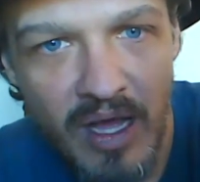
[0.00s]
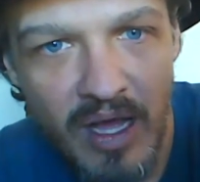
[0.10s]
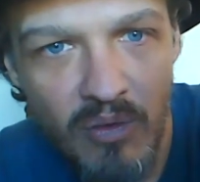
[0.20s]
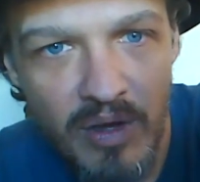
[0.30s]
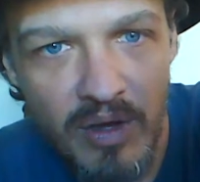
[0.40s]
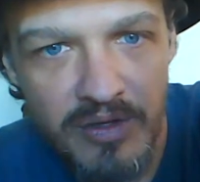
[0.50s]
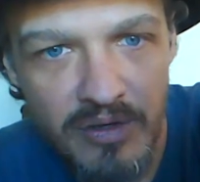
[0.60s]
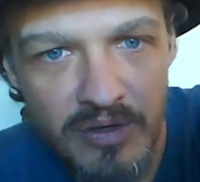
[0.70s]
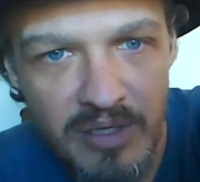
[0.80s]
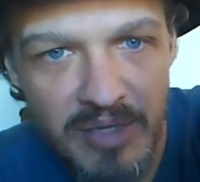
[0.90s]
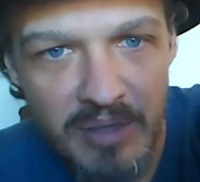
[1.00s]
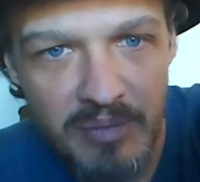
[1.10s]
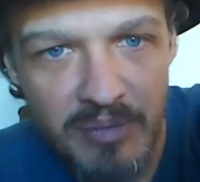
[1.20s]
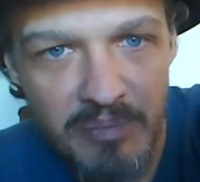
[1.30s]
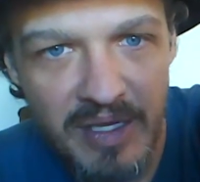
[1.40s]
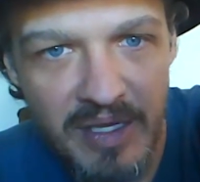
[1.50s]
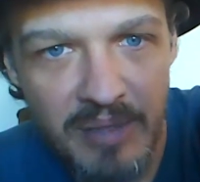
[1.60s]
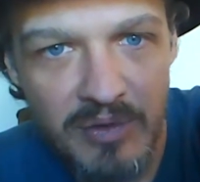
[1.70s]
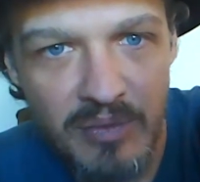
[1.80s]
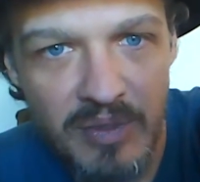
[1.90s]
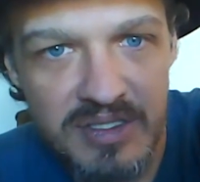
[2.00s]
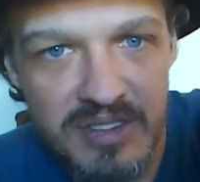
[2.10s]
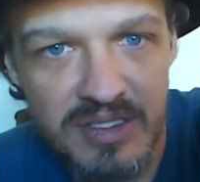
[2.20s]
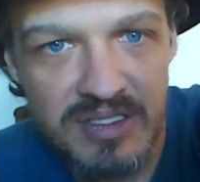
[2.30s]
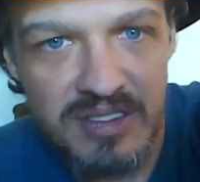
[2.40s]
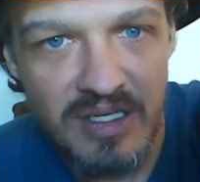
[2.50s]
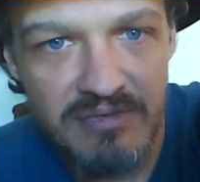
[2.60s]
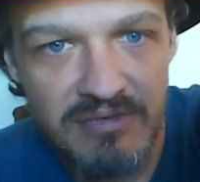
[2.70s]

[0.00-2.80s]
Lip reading: how well you're going to be able to pick up the rest of the stuff.